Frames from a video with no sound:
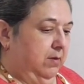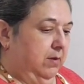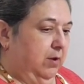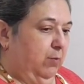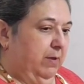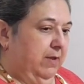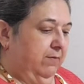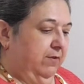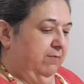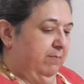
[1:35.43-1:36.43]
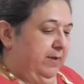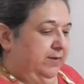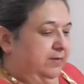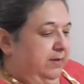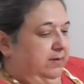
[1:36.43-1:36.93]
I hope I have enough
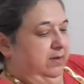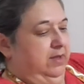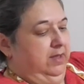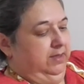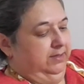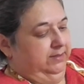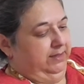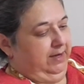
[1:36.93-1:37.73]
mix. This is the